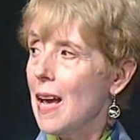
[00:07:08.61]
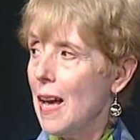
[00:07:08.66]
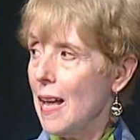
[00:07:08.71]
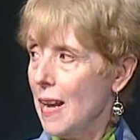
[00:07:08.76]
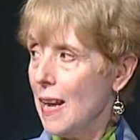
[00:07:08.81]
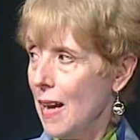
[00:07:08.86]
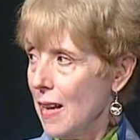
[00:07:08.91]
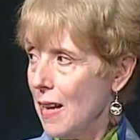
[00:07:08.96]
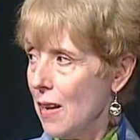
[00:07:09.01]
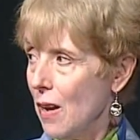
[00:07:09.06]

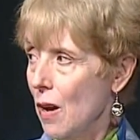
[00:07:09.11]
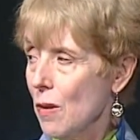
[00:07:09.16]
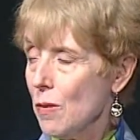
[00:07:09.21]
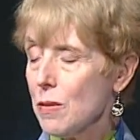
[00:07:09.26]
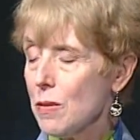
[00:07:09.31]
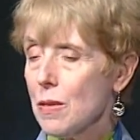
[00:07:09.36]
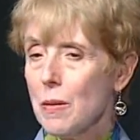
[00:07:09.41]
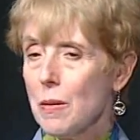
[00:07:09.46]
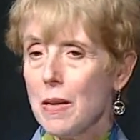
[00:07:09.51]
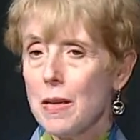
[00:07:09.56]
And I
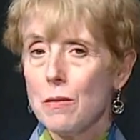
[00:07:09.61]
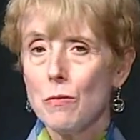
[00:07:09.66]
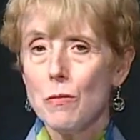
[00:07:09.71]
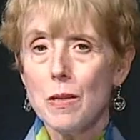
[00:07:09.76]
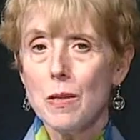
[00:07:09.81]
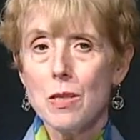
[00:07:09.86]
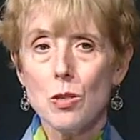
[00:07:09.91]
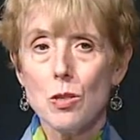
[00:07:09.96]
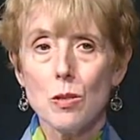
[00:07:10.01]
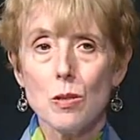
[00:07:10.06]
also had
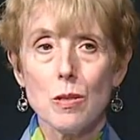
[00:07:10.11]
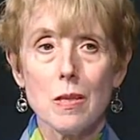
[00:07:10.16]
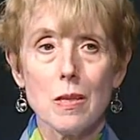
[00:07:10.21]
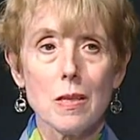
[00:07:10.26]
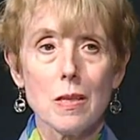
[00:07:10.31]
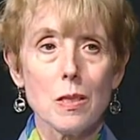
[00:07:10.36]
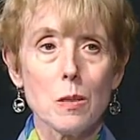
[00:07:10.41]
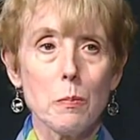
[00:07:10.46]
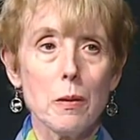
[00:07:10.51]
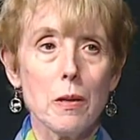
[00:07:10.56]
Richard's
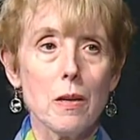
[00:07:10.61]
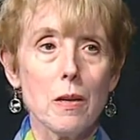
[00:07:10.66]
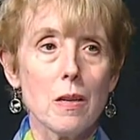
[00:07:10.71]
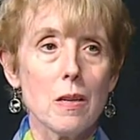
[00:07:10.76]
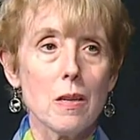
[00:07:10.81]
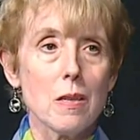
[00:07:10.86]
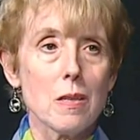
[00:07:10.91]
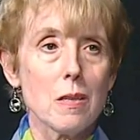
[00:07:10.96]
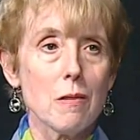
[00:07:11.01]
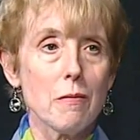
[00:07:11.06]

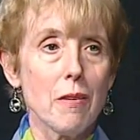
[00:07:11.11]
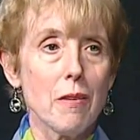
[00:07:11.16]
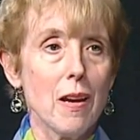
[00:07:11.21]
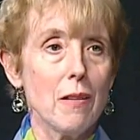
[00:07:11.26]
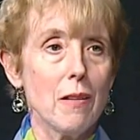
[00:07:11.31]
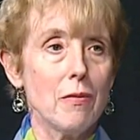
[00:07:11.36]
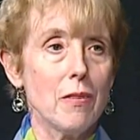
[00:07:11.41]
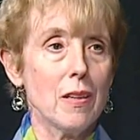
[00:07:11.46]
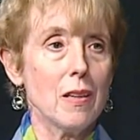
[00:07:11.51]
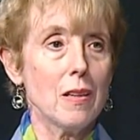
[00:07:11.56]
experience of
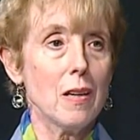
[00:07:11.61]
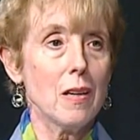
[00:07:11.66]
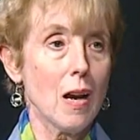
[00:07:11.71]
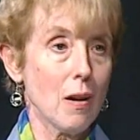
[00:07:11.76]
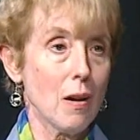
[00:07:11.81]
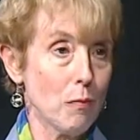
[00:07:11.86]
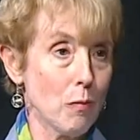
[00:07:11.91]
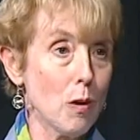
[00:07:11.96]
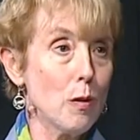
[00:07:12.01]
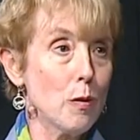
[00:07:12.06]
having,
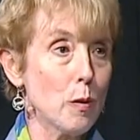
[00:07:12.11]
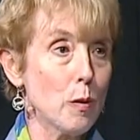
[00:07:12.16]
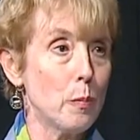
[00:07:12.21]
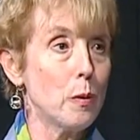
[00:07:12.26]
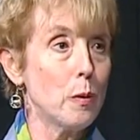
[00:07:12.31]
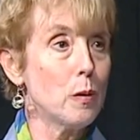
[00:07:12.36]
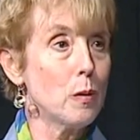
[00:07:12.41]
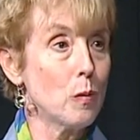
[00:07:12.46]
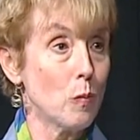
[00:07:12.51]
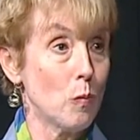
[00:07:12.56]
I wrote the
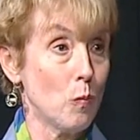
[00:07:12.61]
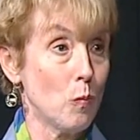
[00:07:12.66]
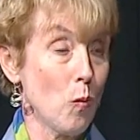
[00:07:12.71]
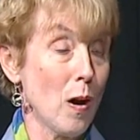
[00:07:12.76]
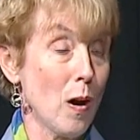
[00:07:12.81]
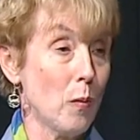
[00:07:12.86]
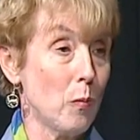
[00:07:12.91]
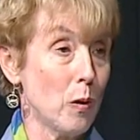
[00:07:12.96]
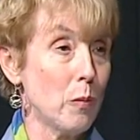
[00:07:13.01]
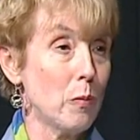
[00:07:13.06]
book
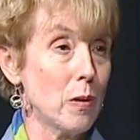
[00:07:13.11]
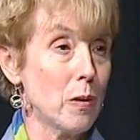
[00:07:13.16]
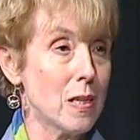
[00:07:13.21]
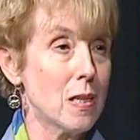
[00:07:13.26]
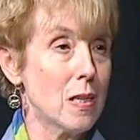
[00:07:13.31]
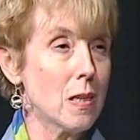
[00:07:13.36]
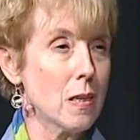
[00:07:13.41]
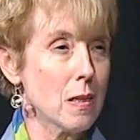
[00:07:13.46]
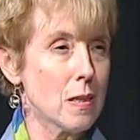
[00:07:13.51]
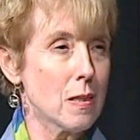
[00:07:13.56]
while we were in
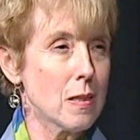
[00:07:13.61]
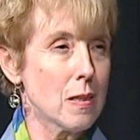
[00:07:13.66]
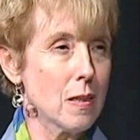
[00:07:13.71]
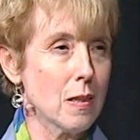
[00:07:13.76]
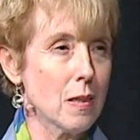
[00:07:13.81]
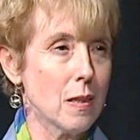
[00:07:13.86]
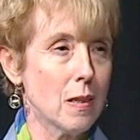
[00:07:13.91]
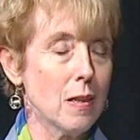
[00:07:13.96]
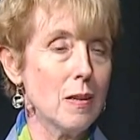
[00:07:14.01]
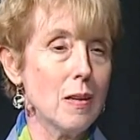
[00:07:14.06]

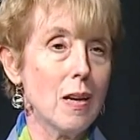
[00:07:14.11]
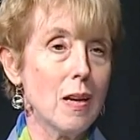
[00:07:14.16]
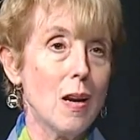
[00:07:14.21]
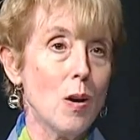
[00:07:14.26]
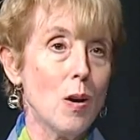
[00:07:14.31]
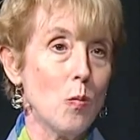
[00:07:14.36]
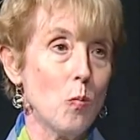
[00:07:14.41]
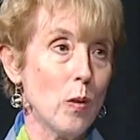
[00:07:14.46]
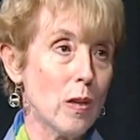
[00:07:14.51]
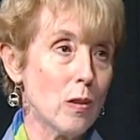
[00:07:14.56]
Tennessee,
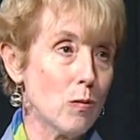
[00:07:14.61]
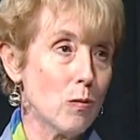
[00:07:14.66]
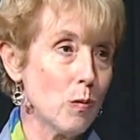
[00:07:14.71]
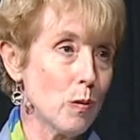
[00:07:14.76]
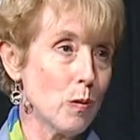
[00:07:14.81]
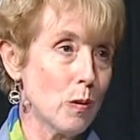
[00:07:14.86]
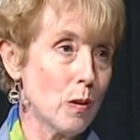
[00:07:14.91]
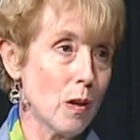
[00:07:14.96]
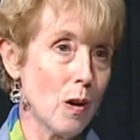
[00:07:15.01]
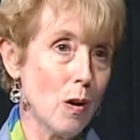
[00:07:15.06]
went
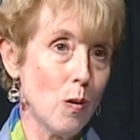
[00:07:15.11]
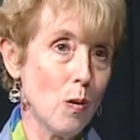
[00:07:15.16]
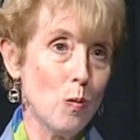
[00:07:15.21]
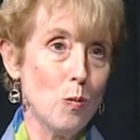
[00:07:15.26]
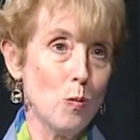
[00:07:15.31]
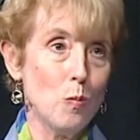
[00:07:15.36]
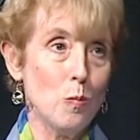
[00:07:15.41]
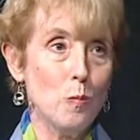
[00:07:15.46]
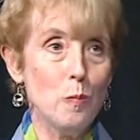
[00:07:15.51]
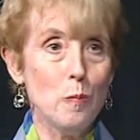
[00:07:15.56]
through the
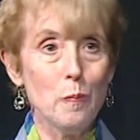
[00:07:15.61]
whole